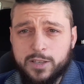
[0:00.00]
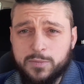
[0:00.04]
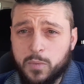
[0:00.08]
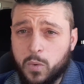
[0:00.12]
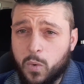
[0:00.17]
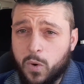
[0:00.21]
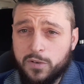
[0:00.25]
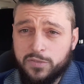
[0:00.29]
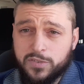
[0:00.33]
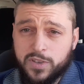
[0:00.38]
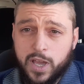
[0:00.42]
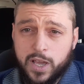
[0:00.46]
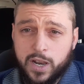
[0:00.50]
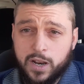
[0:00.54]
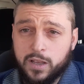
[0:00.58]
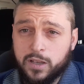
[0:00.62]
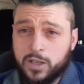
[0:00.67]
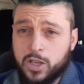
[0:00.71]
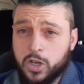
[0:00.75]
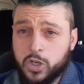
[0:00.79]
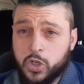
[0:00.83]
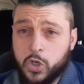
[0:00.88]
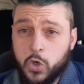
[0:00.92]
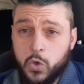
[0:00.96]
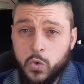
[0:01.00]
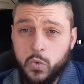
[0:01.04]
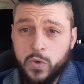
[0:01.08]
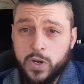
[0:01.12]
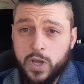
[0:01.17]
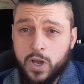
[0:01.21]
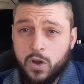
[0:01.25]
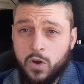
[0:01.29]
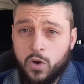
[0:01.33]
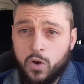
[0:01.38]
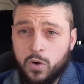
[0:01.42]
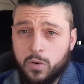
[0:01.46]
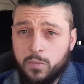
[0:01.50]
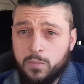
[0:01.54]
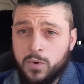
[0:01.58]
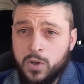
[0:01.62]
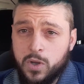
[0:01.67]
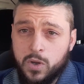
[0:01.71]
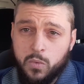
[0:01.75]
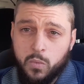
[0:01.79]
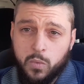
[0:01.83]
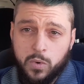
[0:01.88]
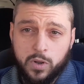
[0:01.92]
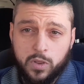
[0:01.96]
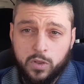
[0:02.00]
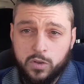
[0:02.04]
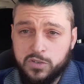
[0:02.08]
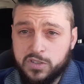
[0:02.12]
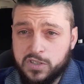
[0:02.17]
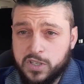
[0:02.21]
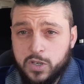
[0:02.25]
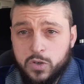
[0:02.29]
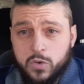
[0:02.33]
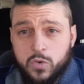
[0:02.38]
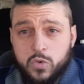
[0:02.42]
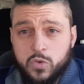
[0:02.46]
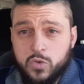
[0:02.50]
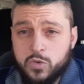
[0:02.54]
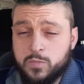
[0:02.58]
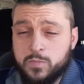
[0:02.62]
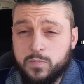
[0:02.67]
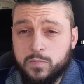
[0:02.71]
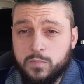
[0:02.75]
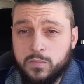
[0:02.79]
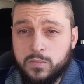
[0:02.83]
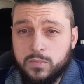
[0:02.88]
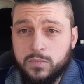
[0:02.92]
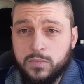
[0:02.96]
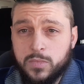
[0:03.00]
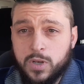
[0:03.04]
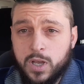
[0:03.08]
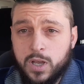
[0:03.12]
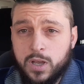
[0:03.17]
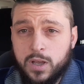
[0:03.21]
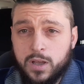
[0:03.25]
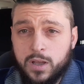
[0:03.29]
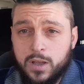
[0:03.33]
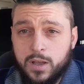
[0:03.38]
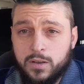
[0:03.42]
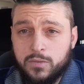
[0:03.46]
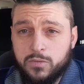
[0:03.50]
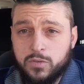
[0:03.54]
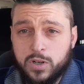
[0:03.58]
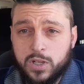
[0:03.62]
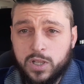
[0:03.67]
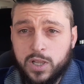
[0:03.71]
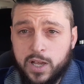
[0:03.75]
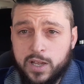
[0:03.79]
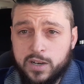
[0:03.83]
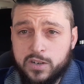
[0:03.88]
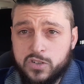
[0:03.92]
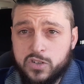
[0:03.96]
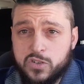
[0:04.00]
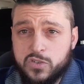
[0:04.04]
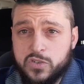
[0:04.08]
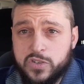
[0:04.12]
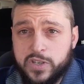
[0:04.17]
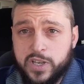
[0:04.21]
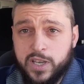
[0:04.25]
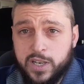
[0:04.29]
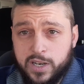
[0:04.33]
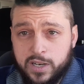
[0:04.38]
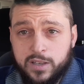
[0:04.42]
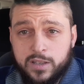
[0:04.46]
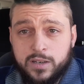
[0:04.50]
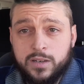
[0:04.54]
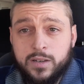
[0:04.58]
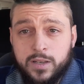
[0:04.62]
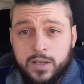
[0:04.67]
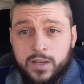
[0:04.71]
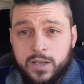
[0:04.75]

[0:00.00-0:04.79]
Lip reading: My wife's got a cocoon at home, one of those huge recliner chairs you get in,